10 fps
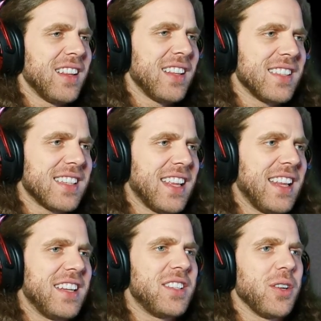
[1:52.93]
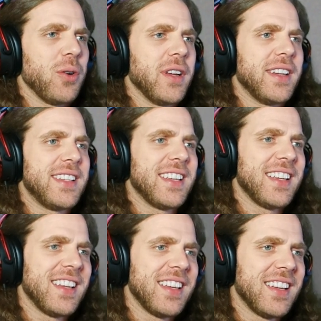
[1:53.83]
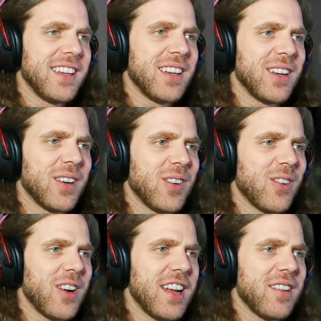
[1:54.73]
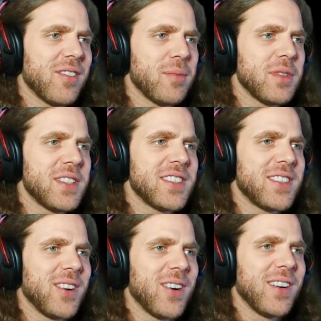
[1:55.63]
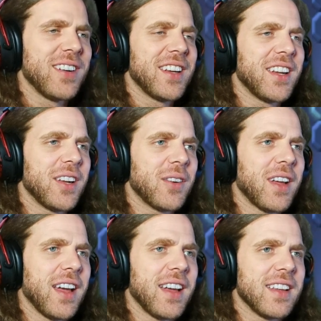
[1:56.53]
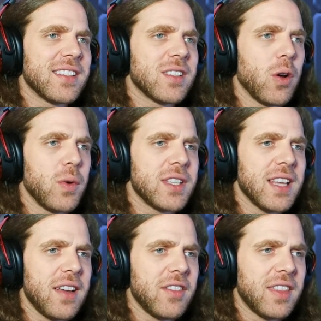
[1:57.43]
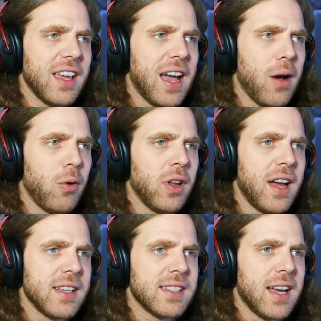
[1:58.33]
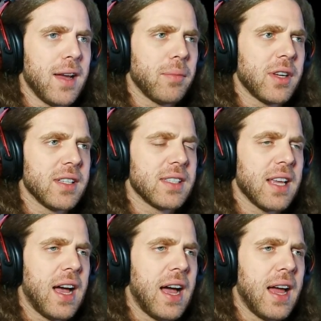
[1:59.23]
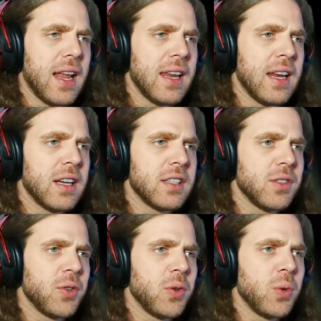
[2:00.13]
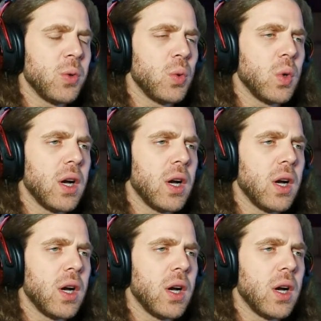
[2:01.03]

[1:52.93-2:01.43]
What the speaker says: Let's get into it. Right from the start. Okay, so we saved at the owl last time because I needed to